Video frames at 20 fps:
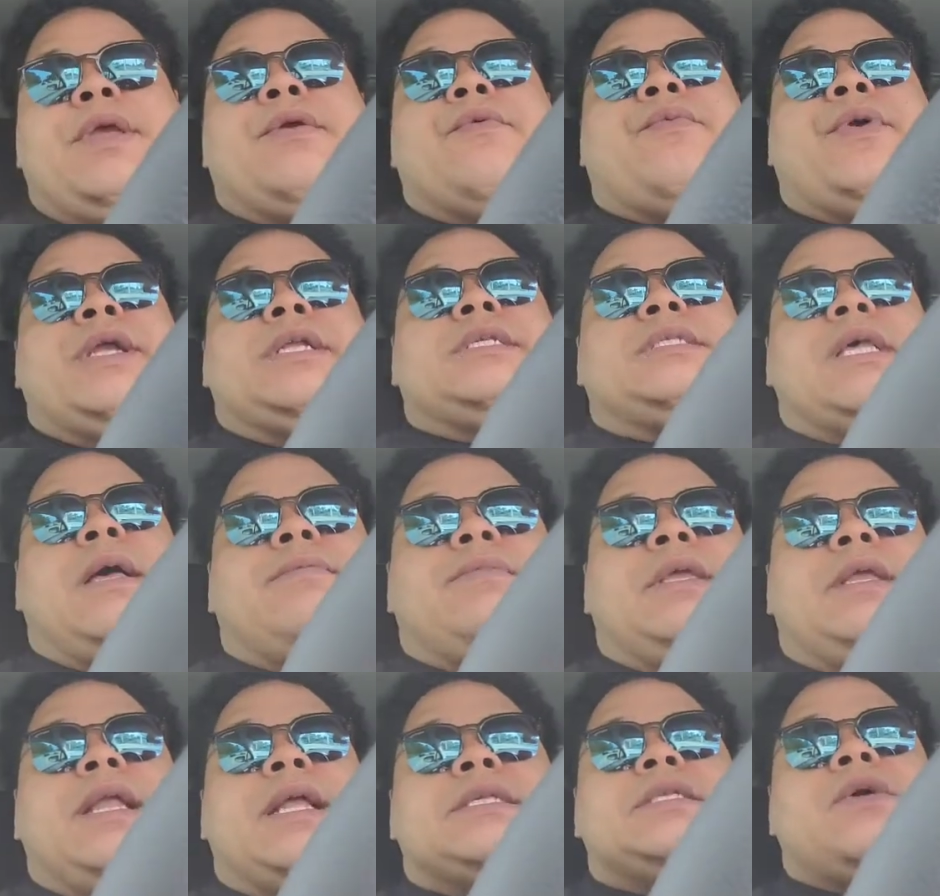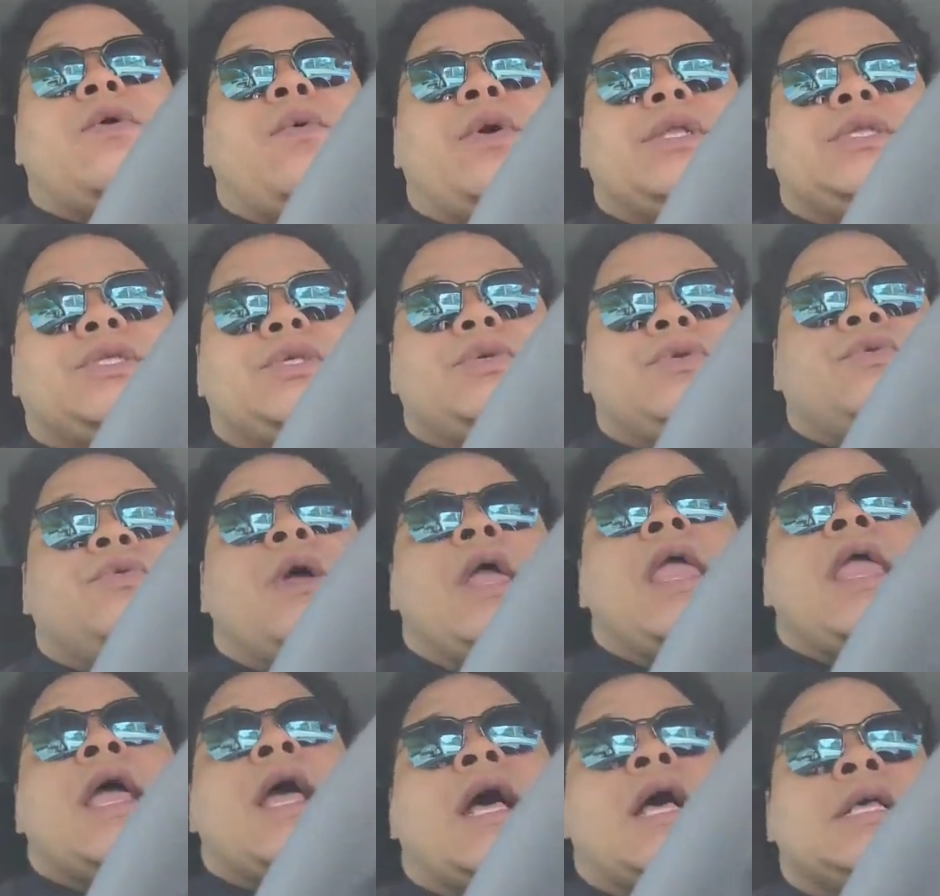reached, something that's going to
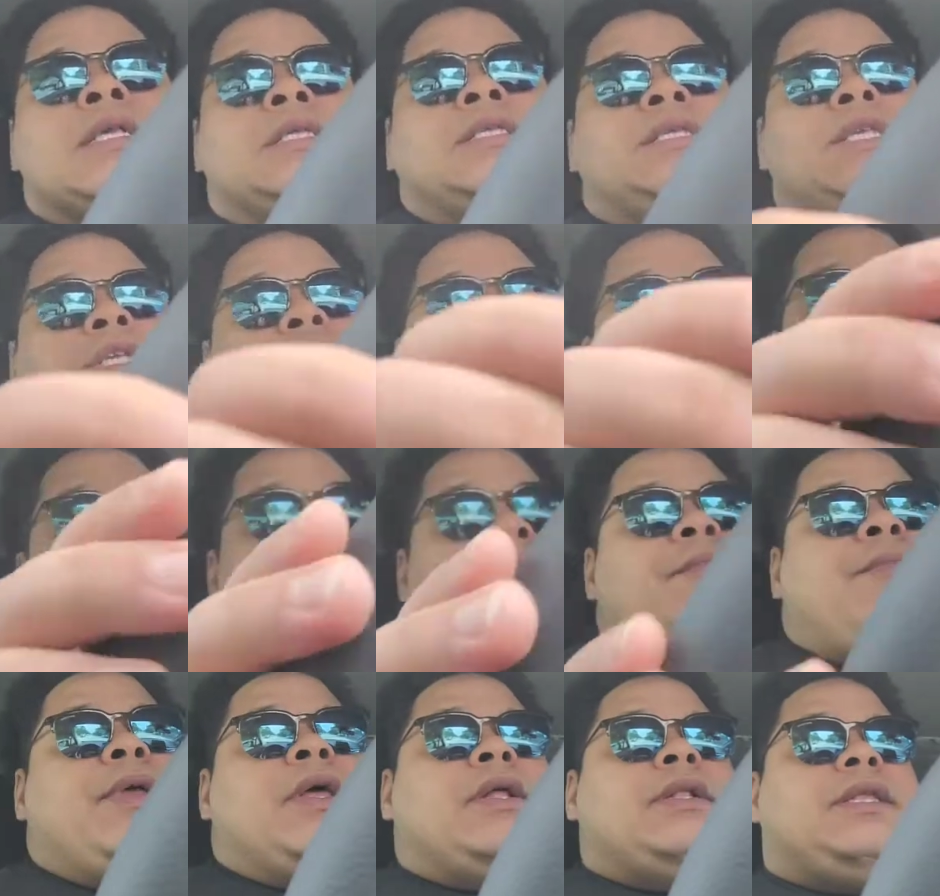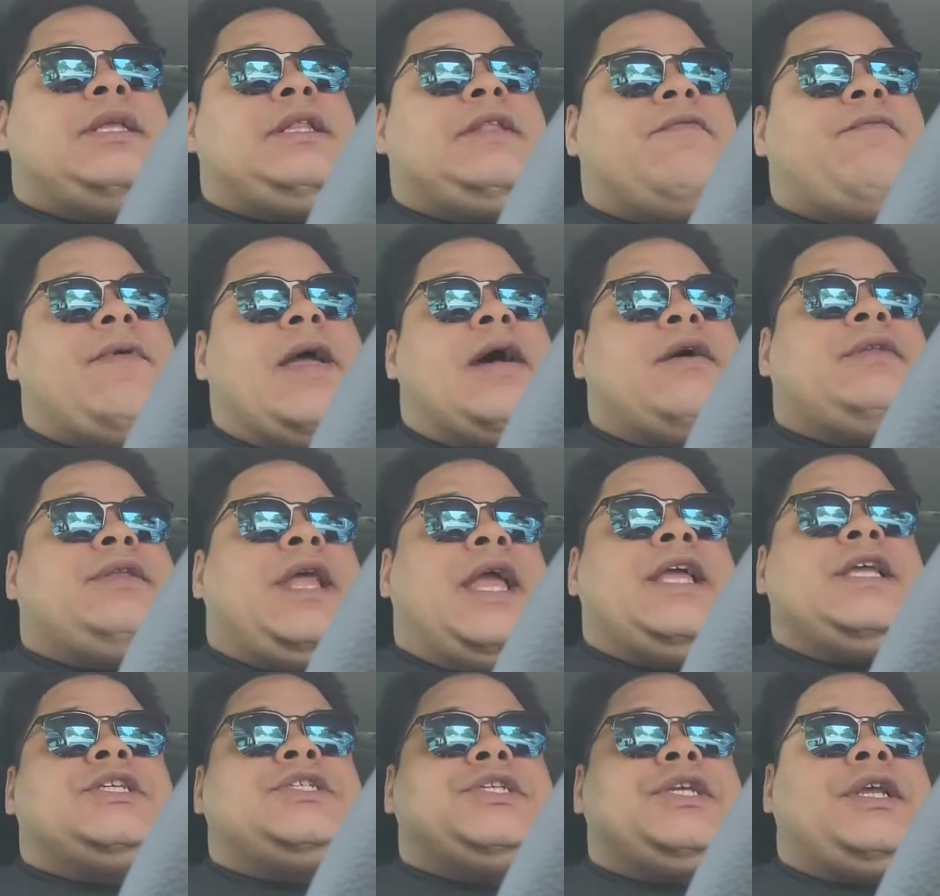assist you in building the
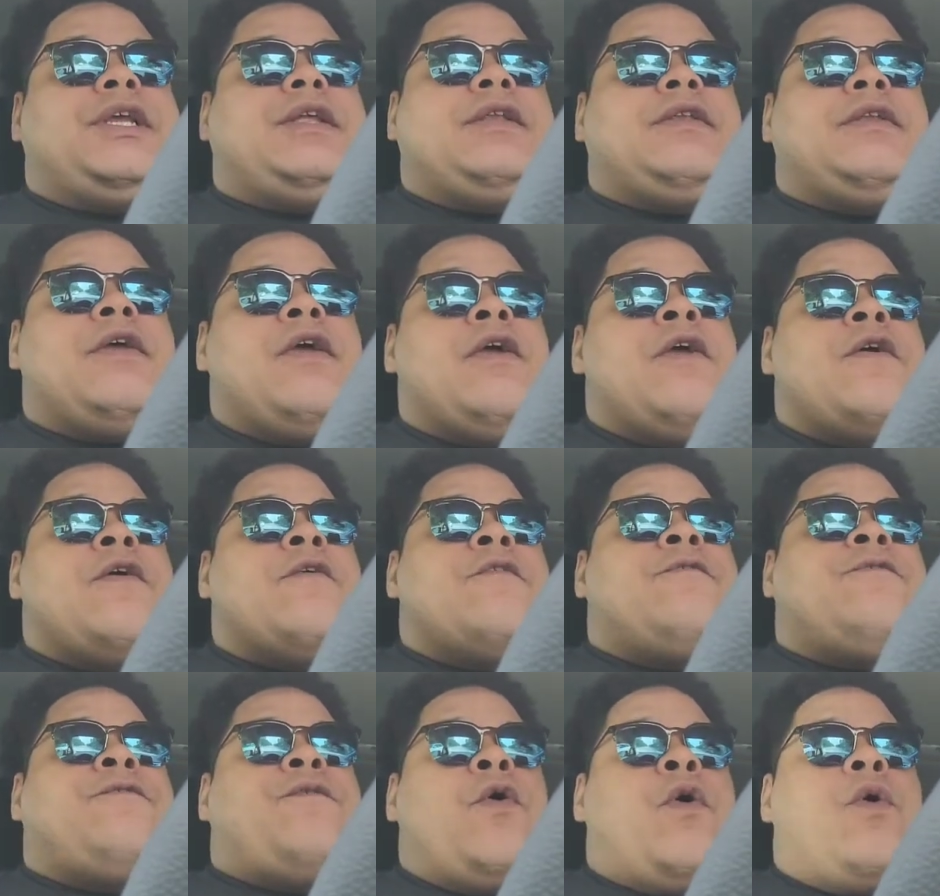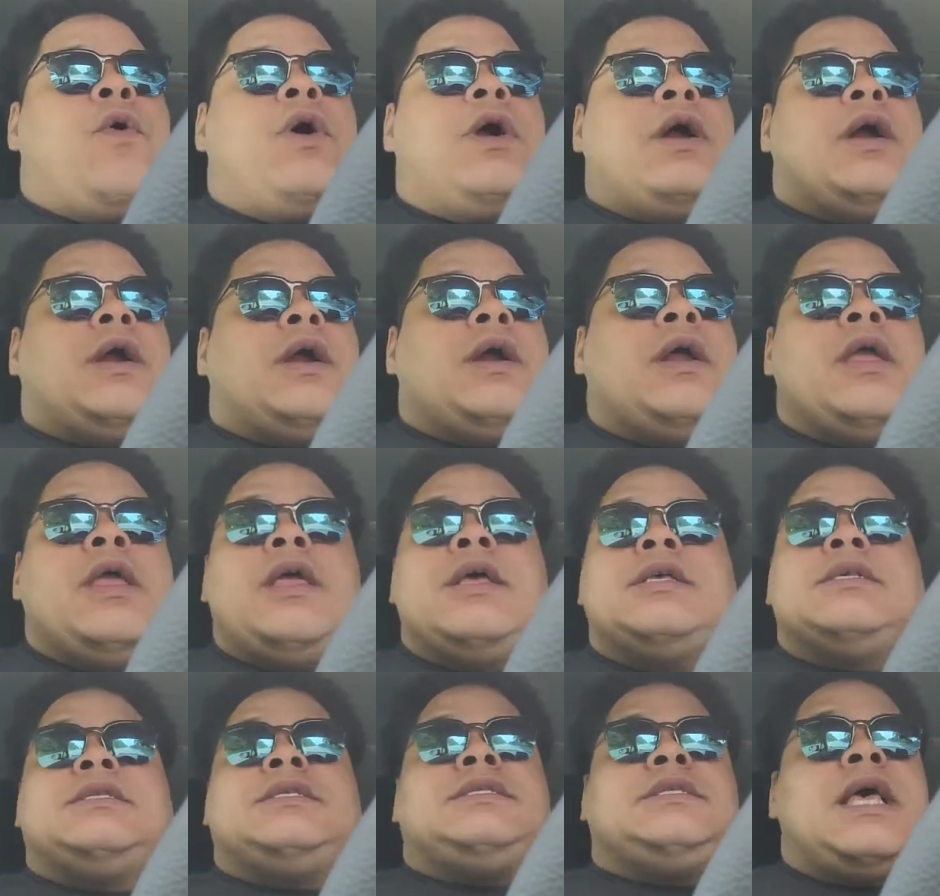foundation for
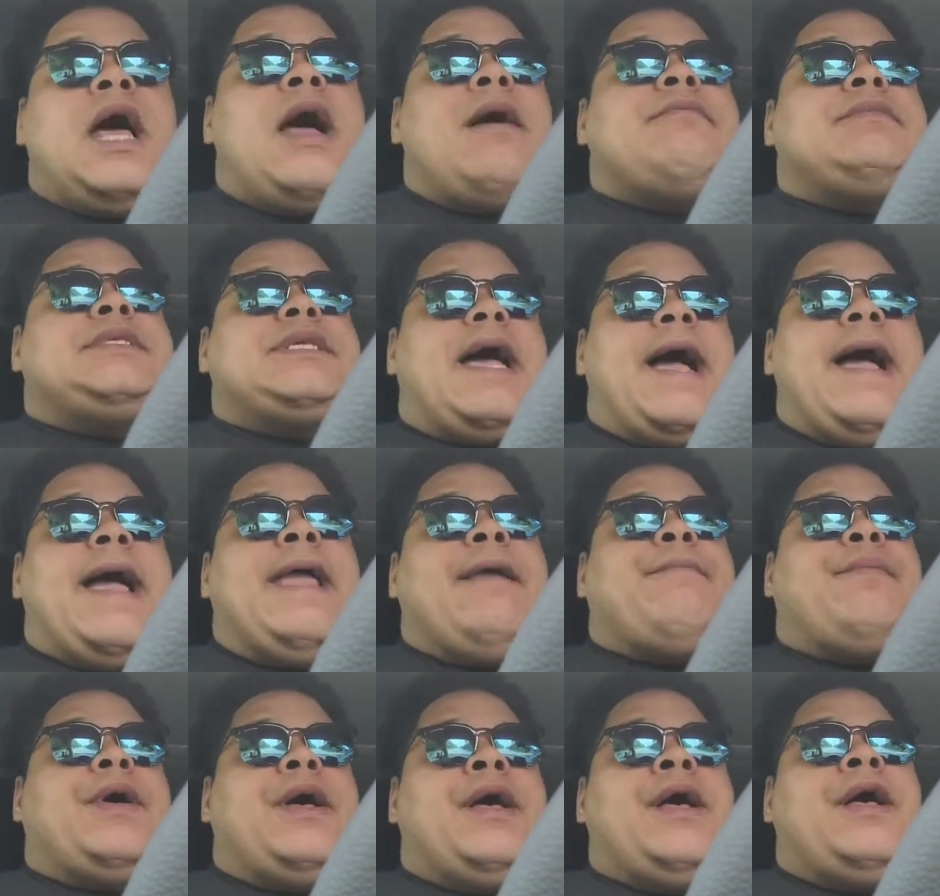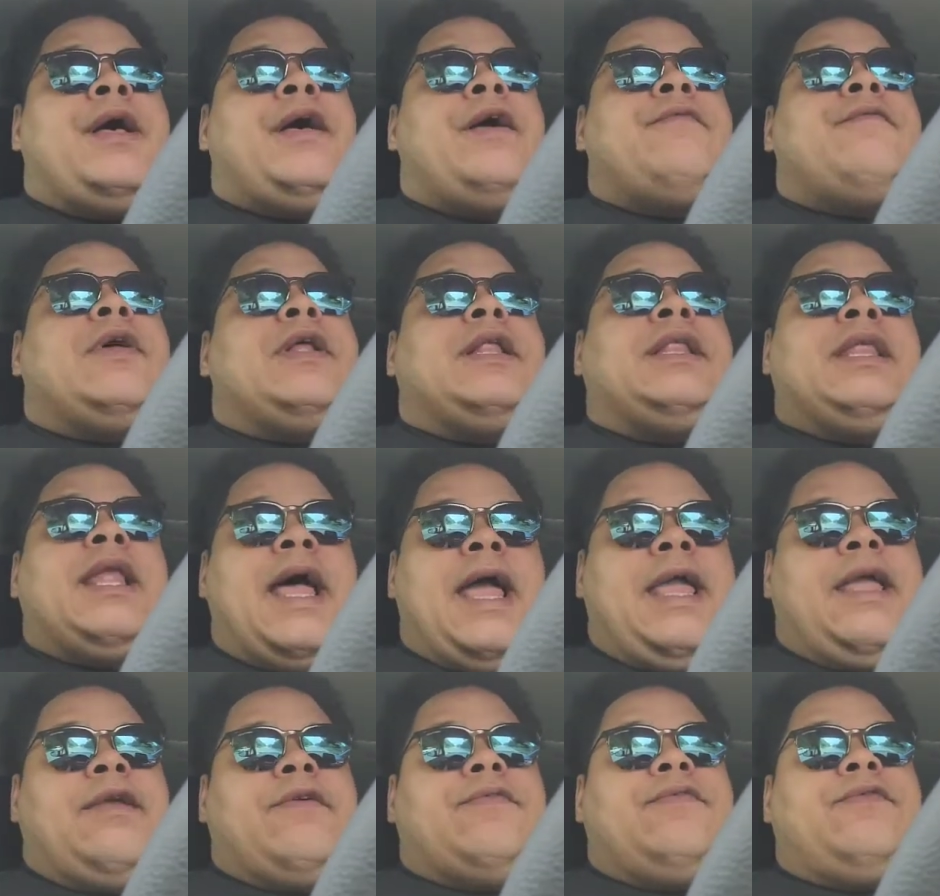some type of life.